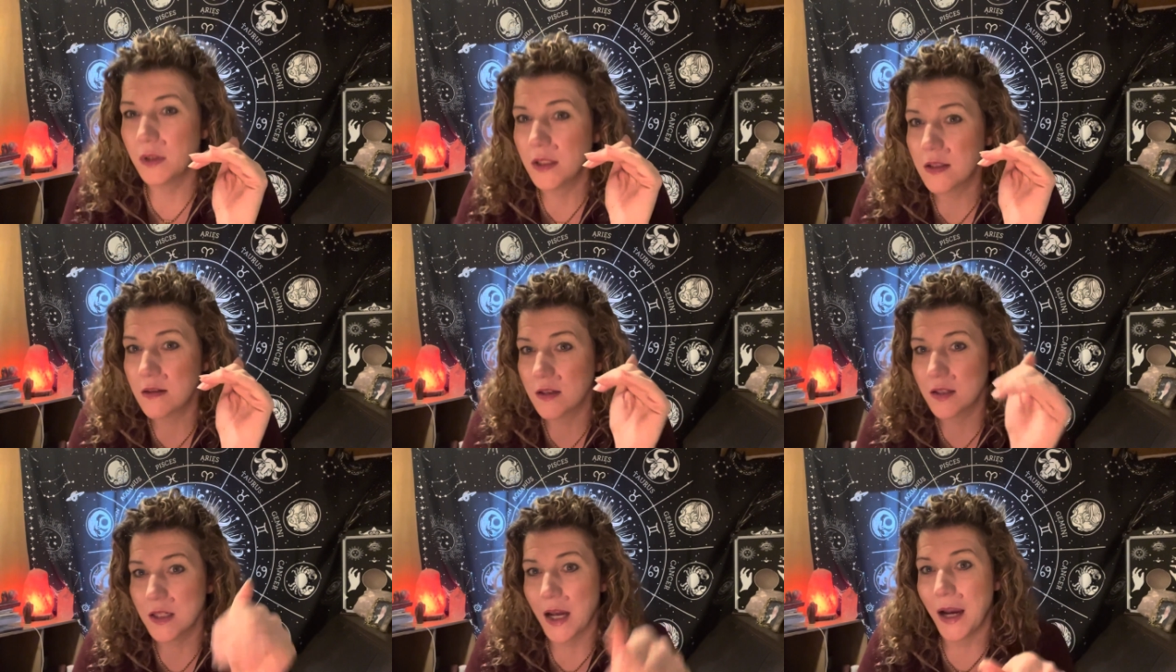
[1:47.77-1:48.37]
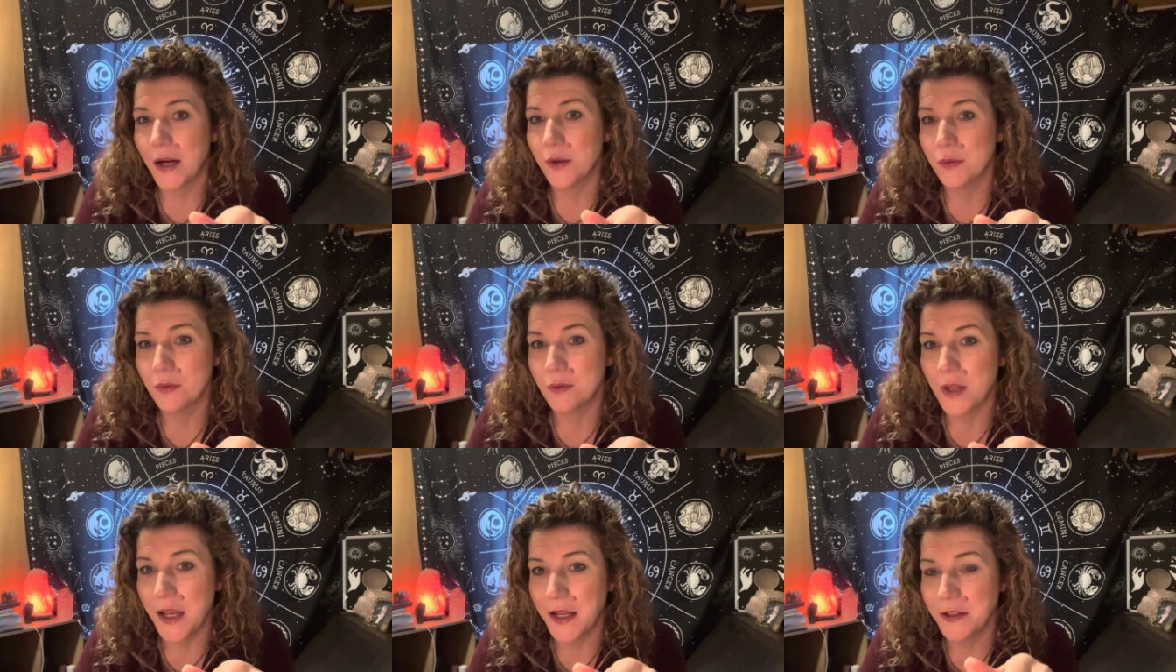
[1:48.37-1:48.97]
it's the
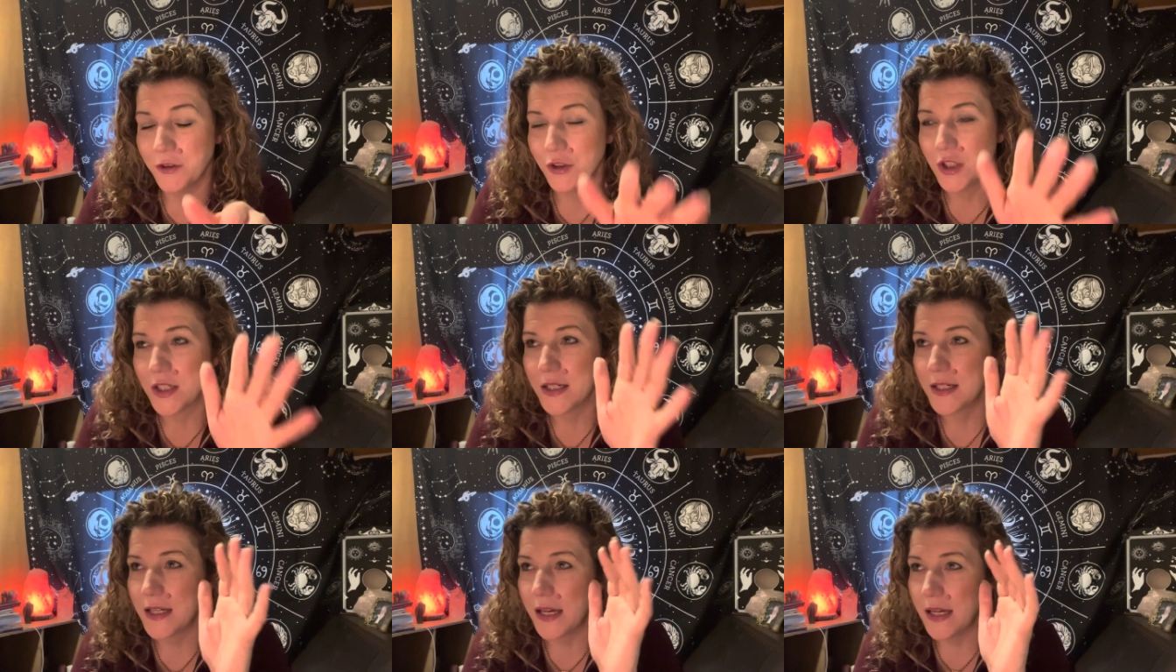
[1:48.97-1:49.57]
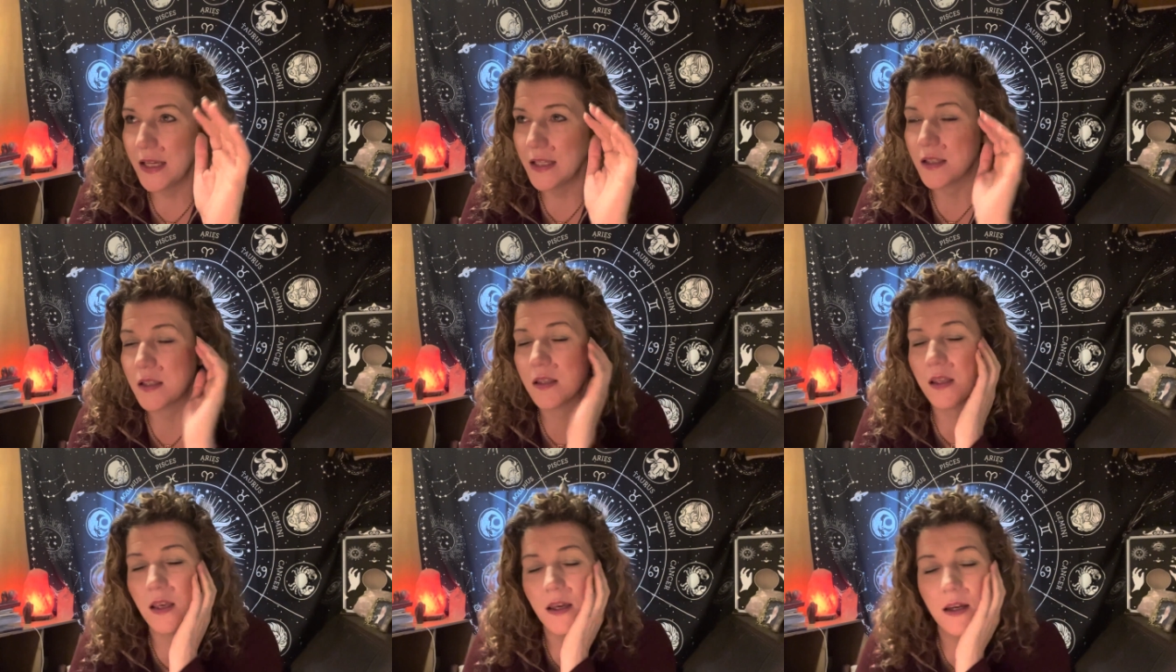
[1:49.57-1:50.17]
down energy. It's
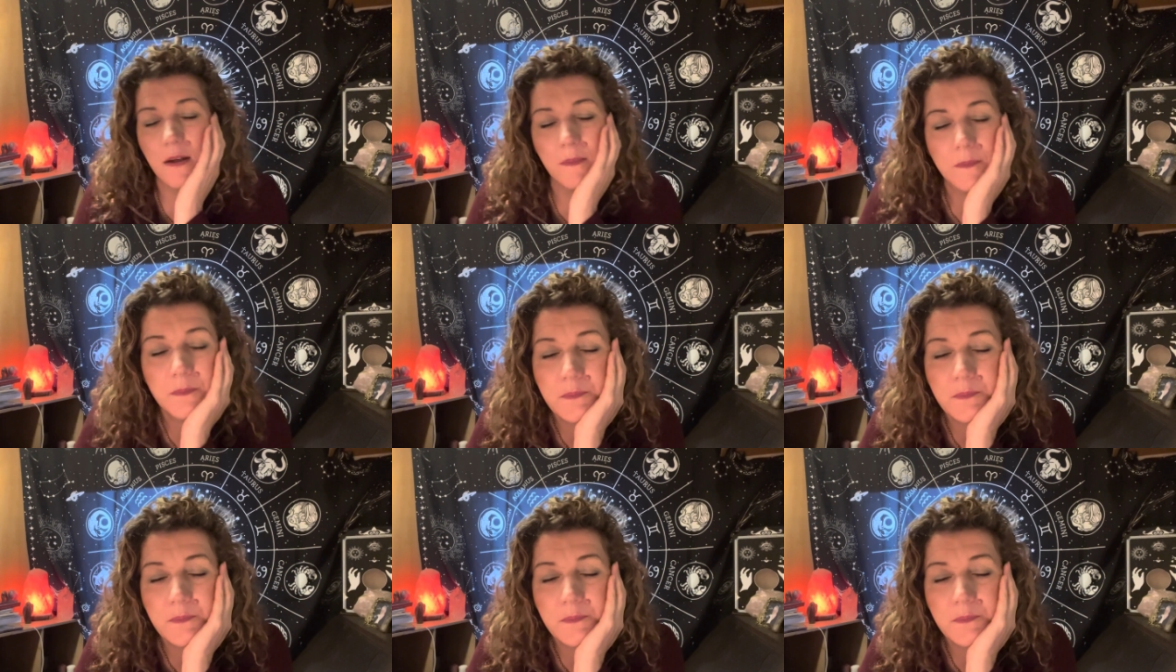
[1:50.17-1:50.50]
the